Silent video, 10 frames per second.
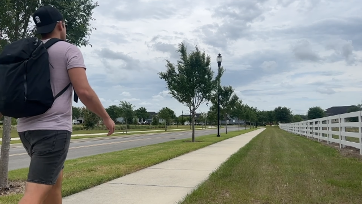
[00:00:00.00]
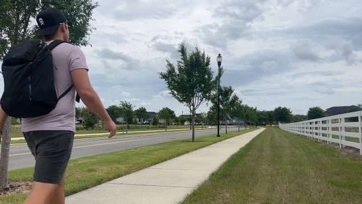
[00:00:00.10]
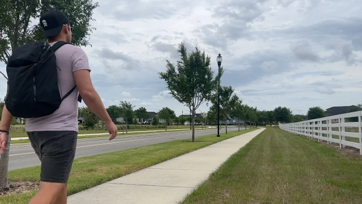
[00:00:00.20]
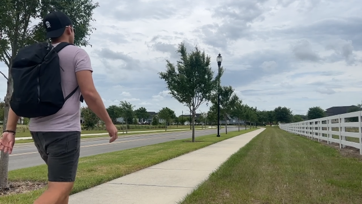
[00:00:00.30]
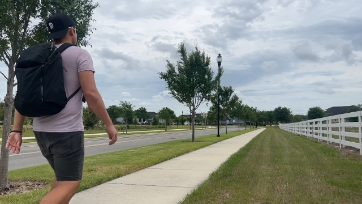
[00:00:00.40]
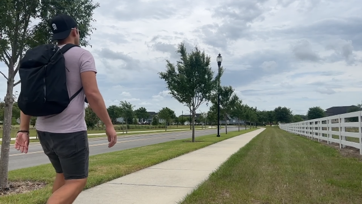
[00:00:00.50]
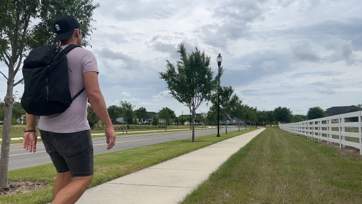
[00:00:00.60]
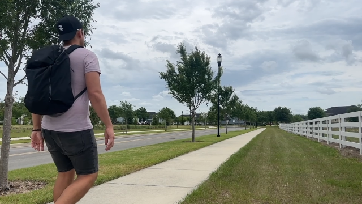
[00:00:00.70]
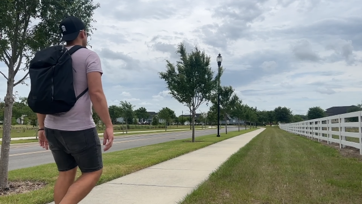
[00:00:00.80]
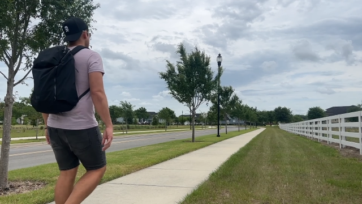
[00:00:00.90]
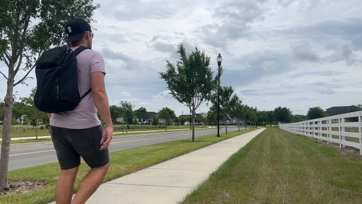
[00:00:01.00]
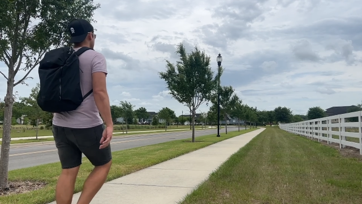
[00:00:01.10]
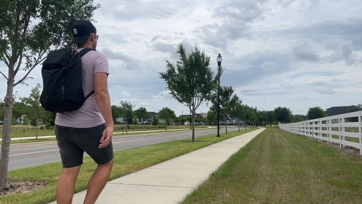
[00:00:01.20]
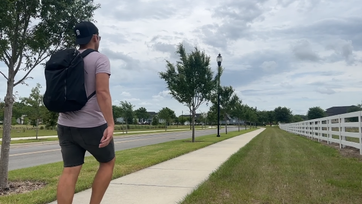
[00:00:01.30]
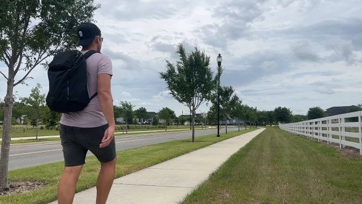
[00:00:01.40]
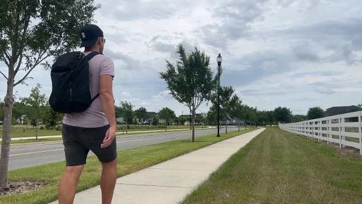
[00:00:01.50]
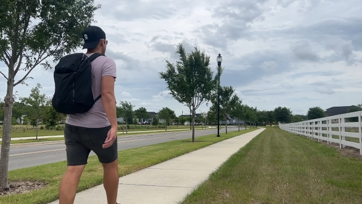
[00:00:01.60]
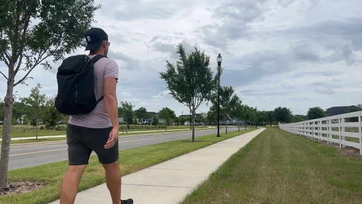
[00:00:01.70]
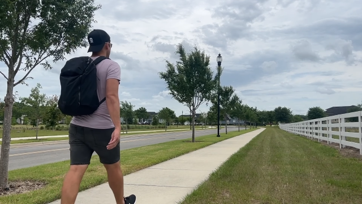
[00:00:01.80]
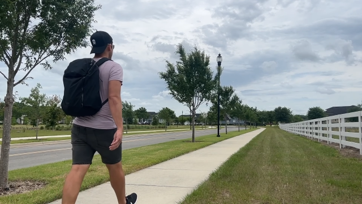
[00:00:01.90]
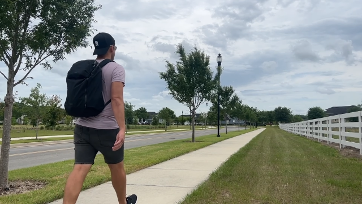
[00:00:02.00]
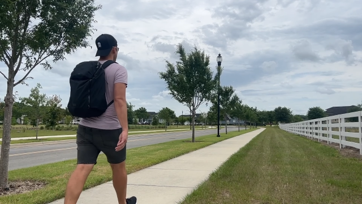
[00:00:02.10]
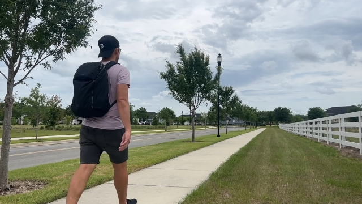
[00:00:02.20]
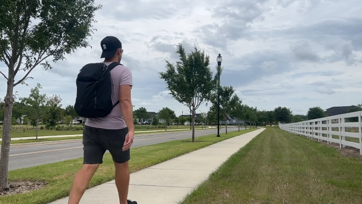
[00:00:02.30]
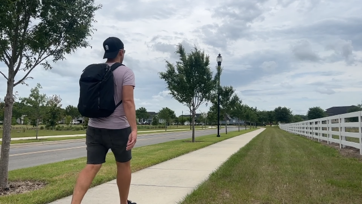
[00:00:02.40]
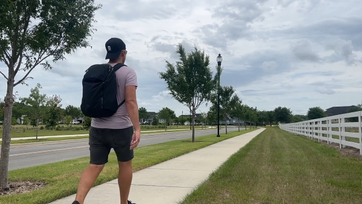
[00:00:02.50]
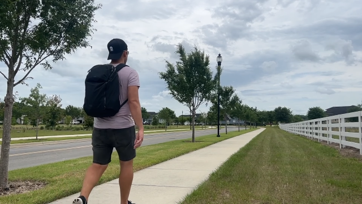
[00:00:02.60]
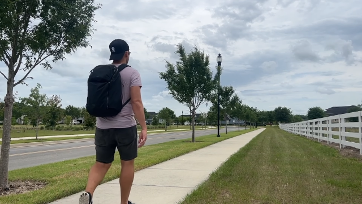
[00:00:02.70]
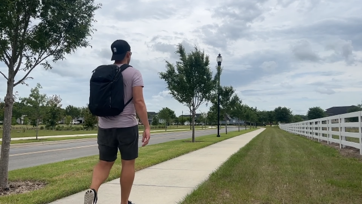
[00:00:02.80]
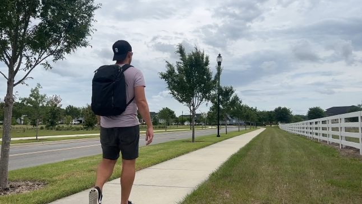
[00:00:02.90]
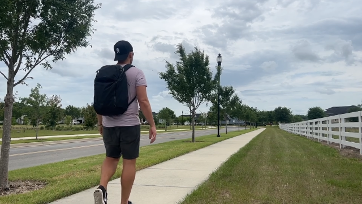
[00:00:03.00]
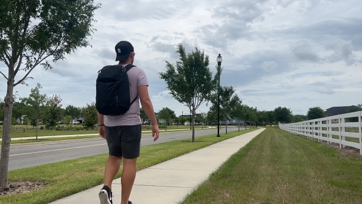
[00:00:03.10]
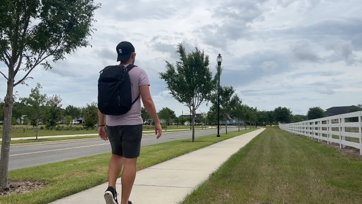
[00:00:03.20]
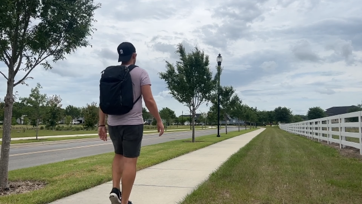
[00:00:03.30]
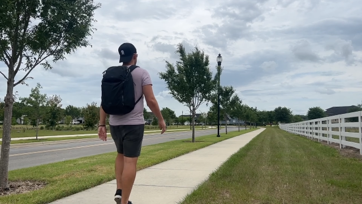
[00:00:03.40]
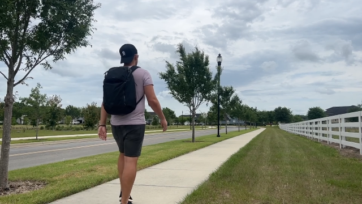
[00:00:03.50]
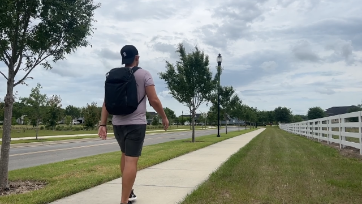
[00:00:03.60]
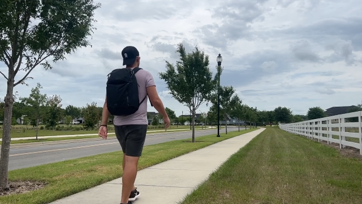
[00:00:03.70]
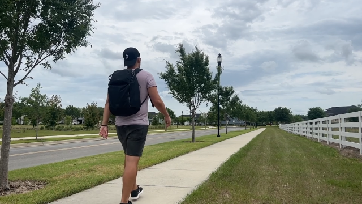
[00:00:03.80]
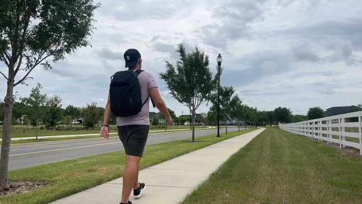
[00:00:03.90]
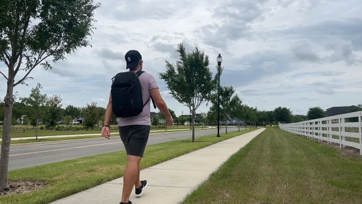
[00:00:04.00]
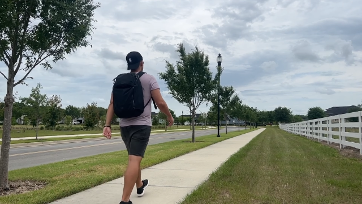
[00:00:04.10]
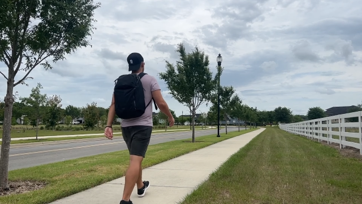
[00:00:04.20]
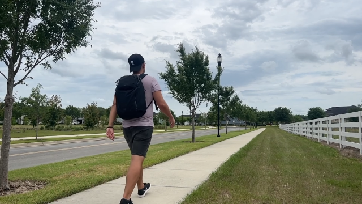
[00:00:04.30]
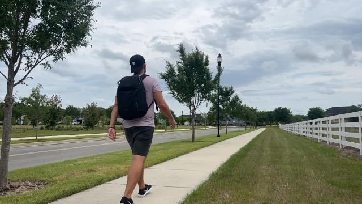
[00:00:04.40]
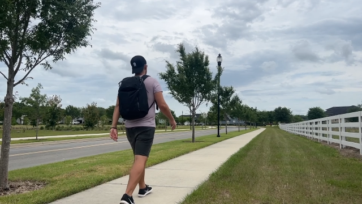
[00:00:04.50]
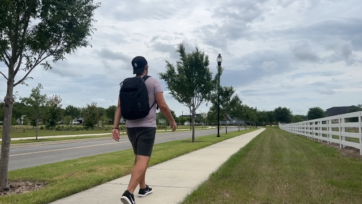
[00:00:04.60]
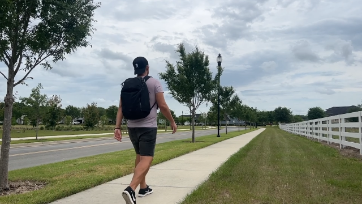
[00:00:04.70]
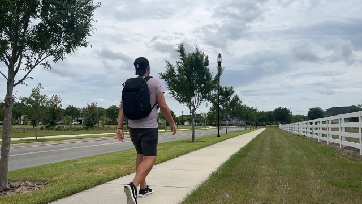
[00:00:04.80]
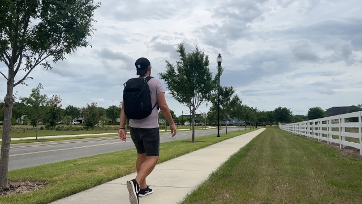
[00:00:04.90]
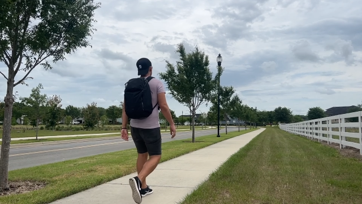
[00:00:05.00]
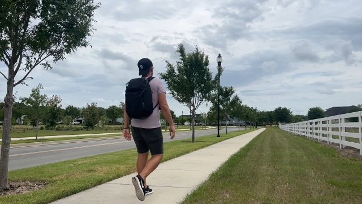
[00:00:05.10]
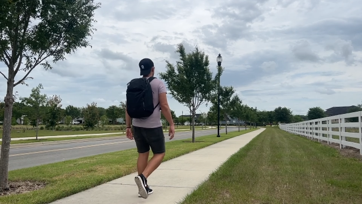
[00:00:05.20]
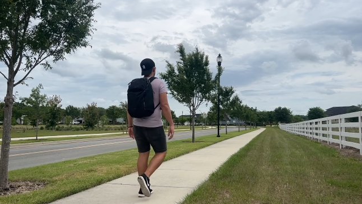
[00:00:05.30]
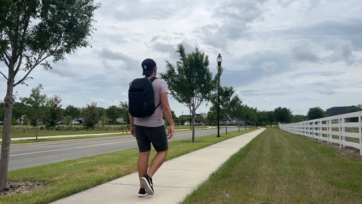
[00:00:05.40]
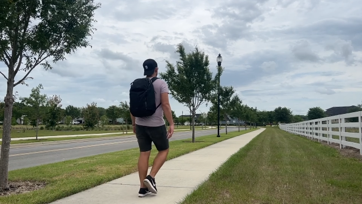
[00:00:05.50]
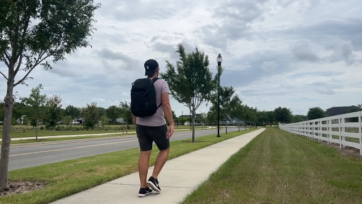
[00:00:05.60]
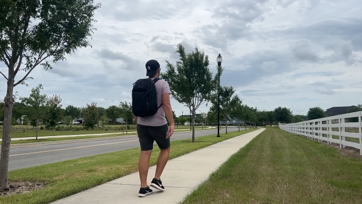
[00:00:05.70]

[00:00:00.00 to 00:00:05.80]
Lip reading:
(no speaker visible)